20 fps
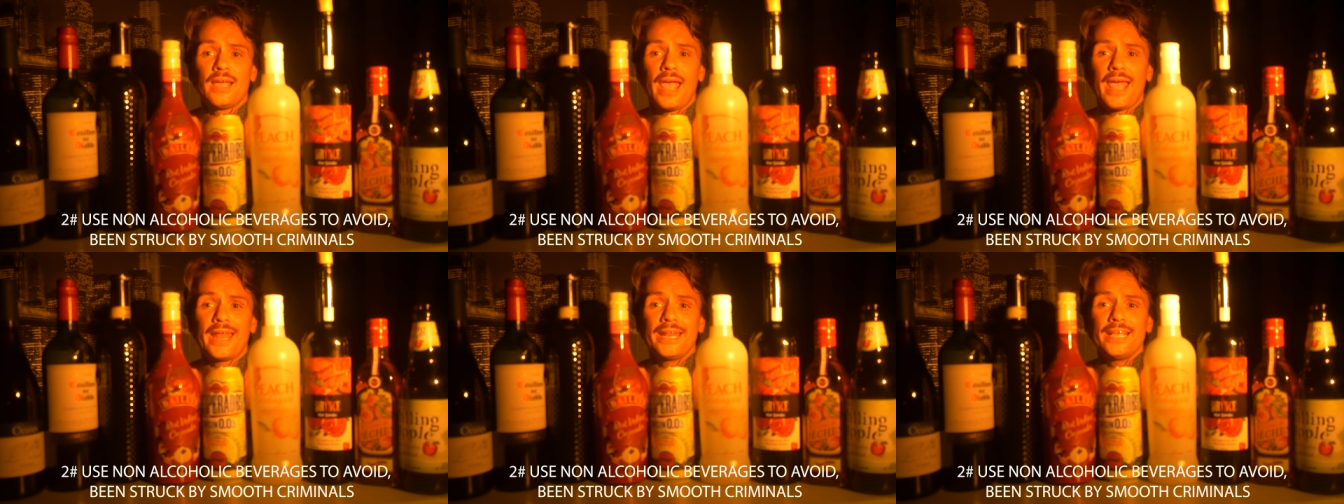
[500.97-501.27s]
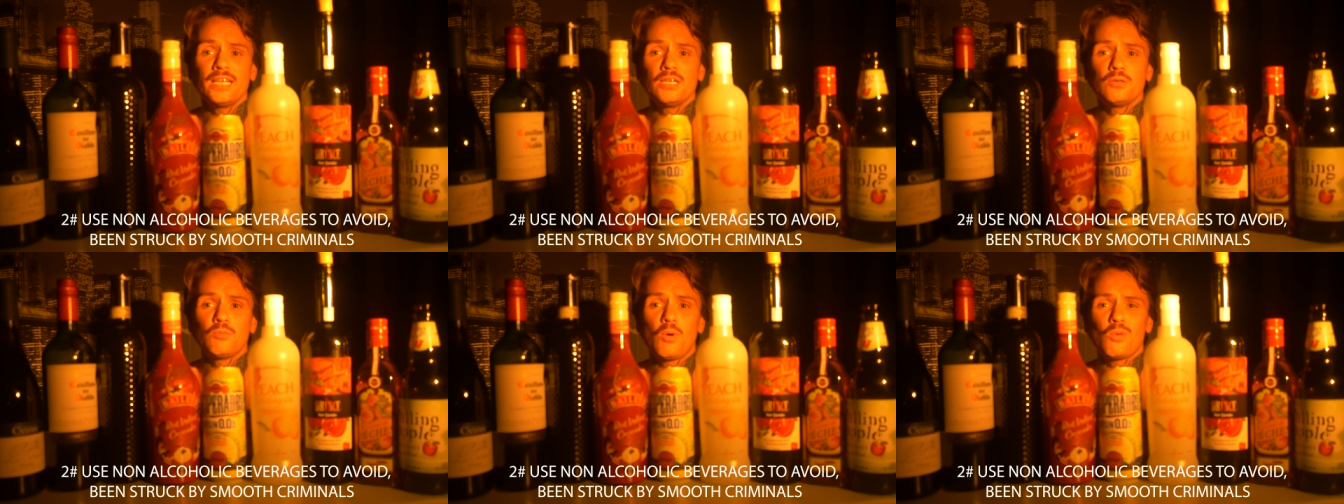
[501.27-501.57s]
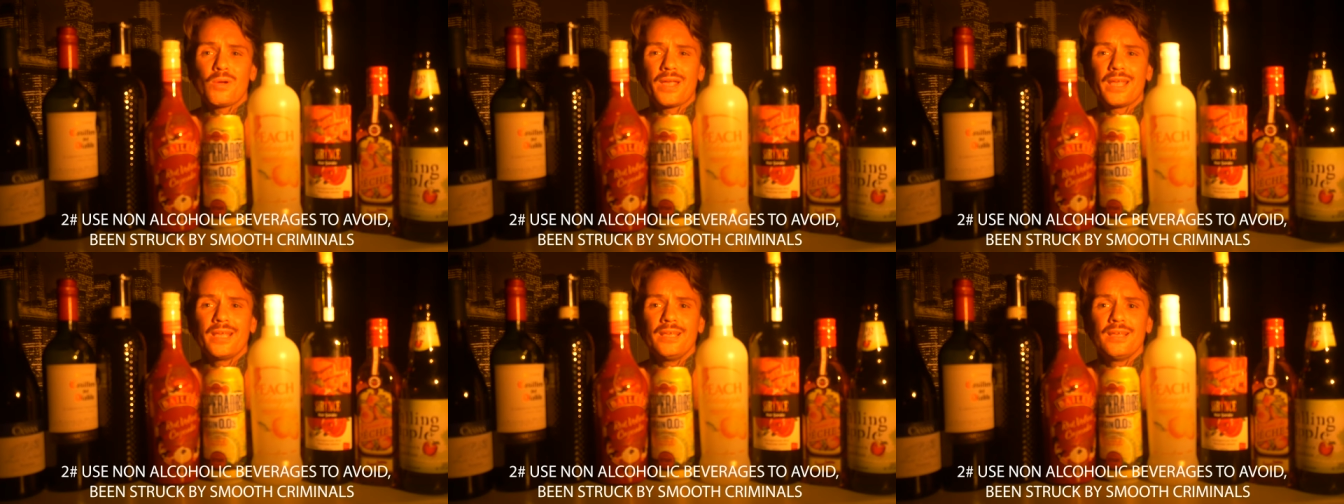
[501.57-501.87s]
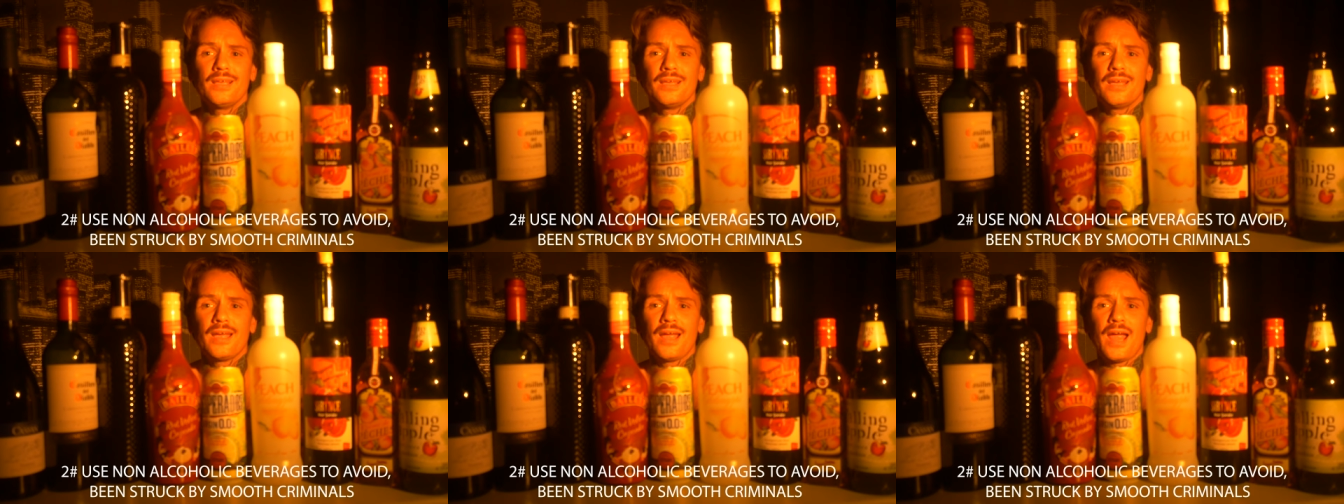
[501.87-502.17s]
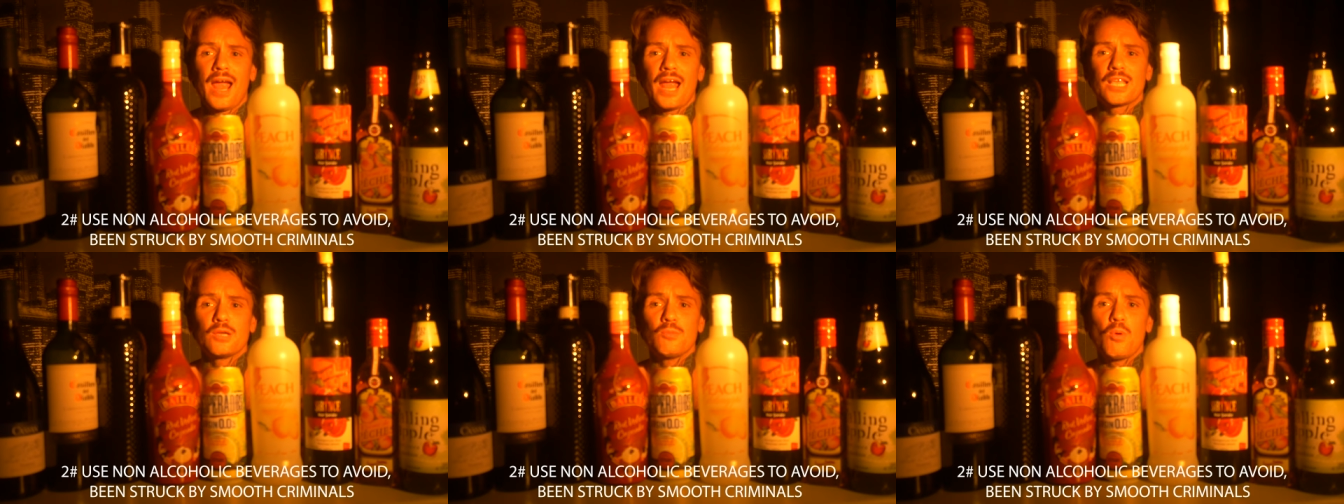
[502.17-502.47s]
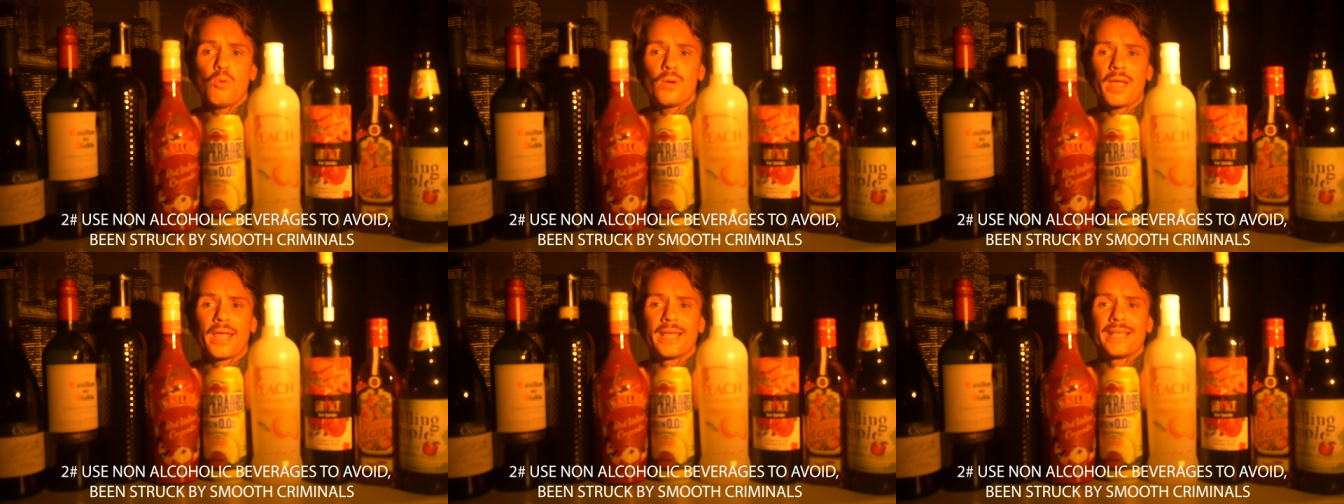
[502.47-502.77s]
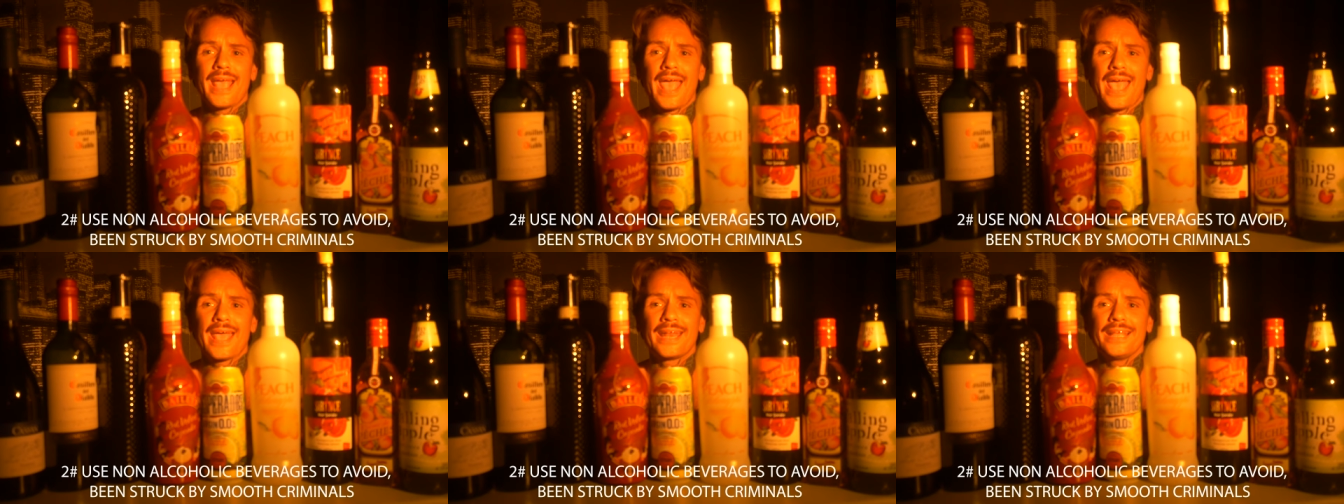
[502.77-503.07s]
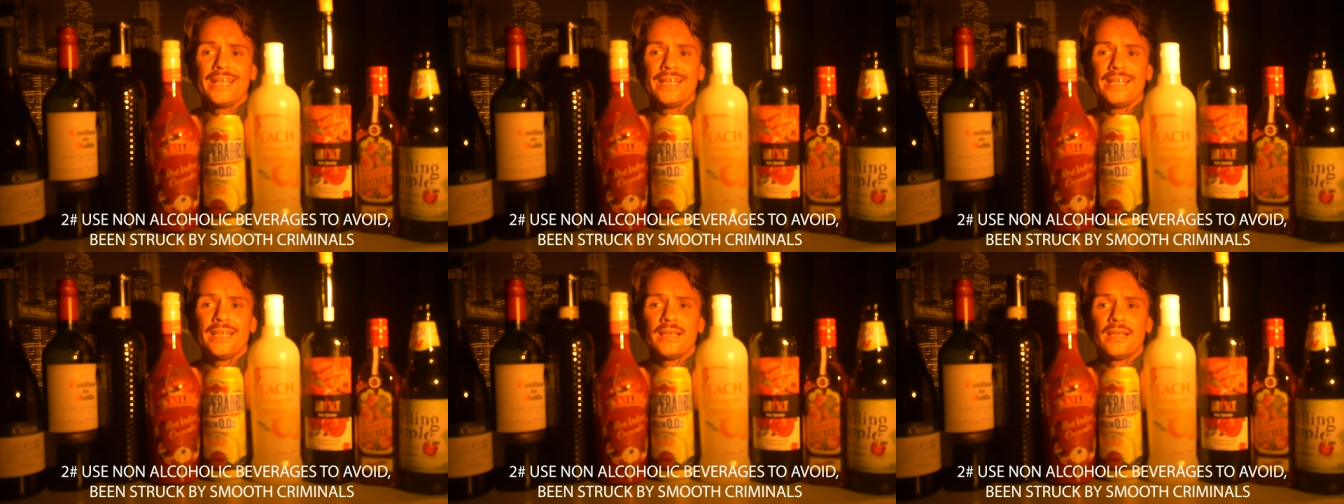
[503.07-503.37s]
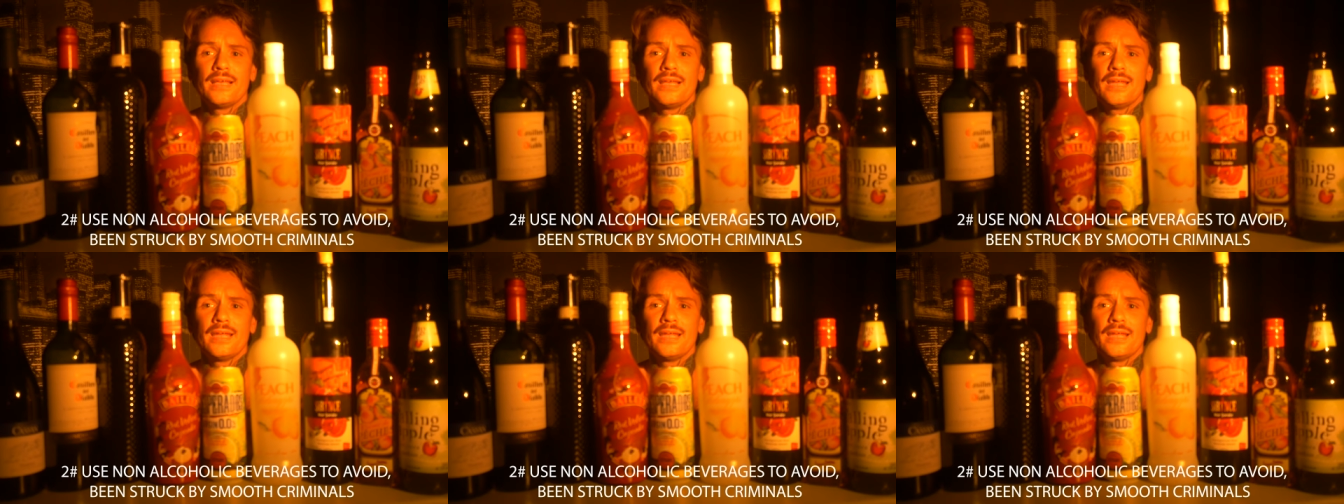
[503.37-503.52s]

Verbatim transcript: Annie, are you okay? Are you okay, Yanny?